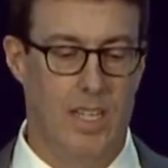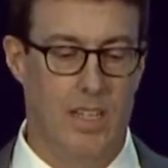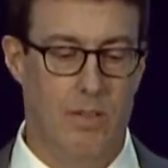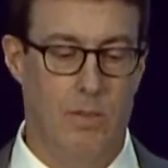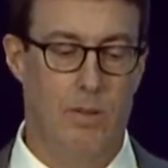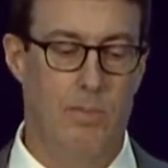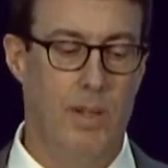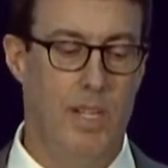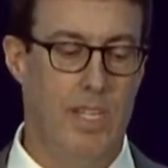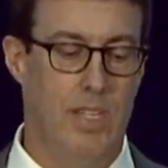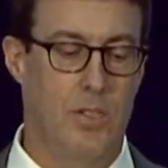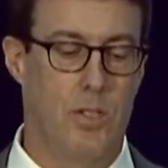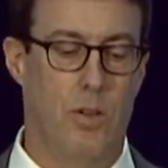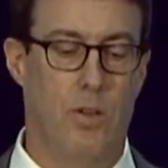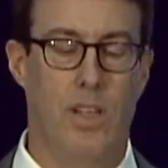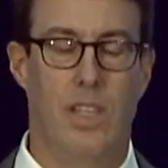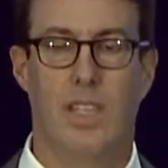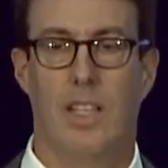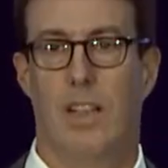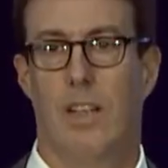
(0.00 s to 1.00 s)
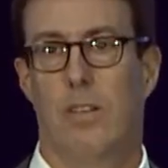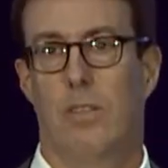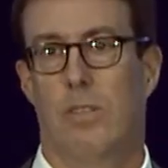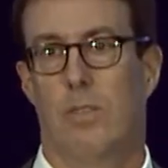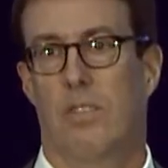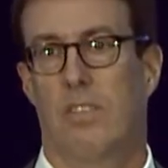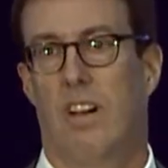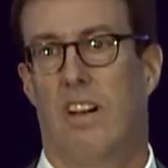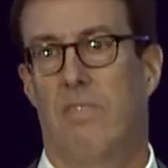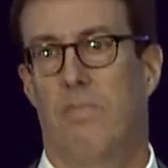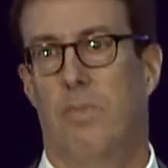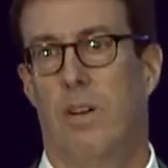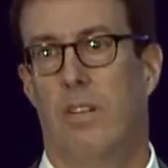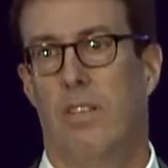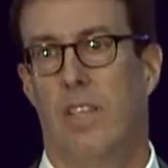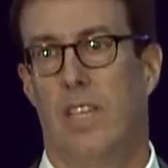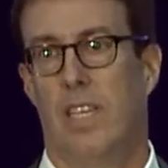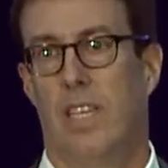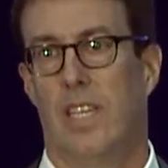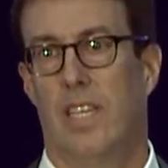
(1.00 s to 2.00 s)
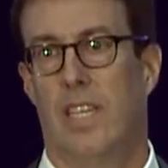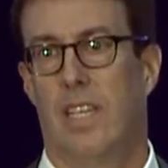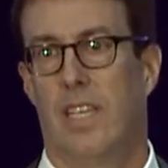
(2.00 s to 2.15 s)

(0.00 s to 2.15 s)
would be to join the local softball league.